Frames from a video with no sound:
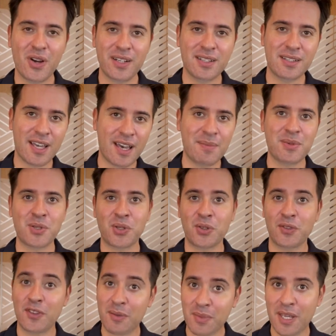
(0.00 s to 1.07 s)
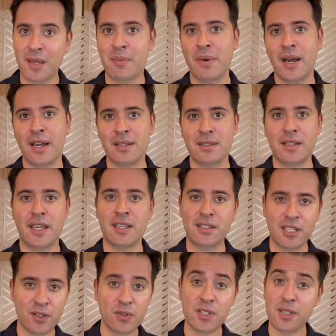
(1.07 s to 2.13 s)
this episode of MBA Bites, a
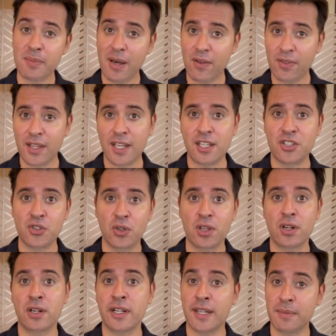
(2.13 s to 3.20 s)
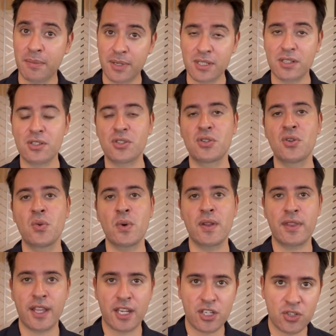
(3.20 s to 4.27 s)
series about things you learn in business school and
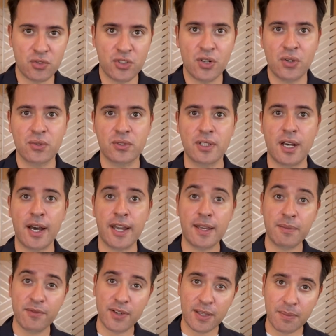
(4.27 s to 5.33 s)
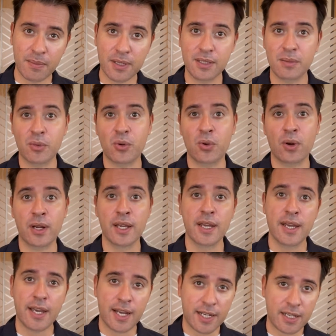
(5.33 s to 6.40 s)
things you don't. I am Vin Bittencourt,
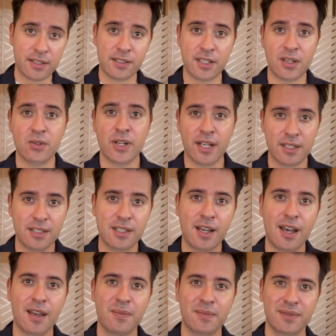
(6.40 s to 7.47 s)
and I see you next time.